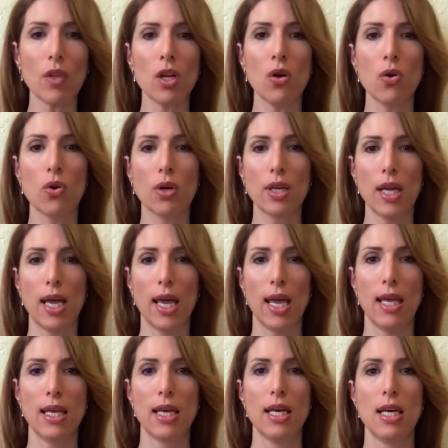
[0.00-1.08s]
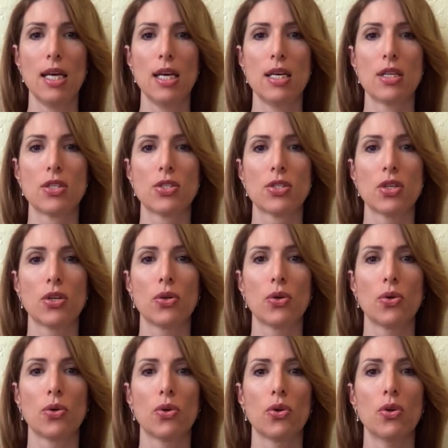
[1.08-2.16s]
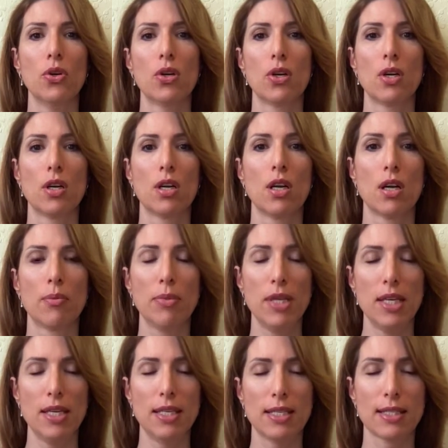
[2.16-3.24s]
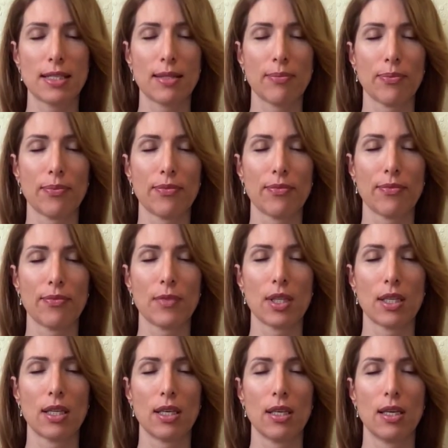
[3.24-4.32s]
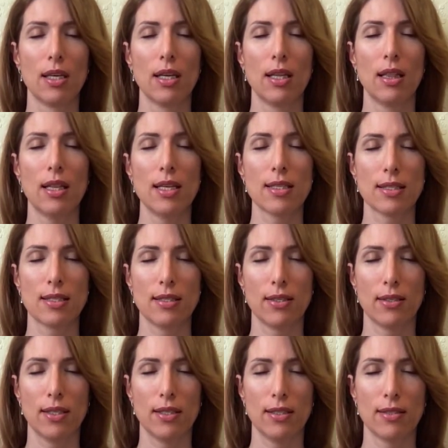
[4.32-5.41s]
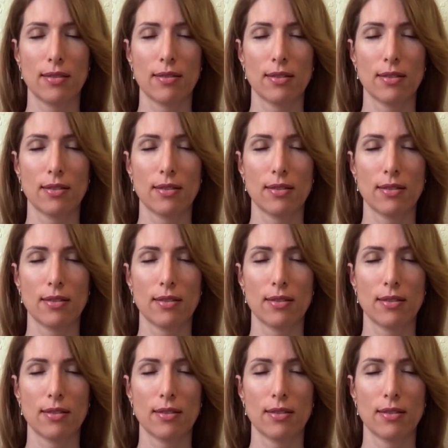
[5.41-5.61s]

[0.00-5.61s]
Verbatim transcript: Okay, so peace. Let's start.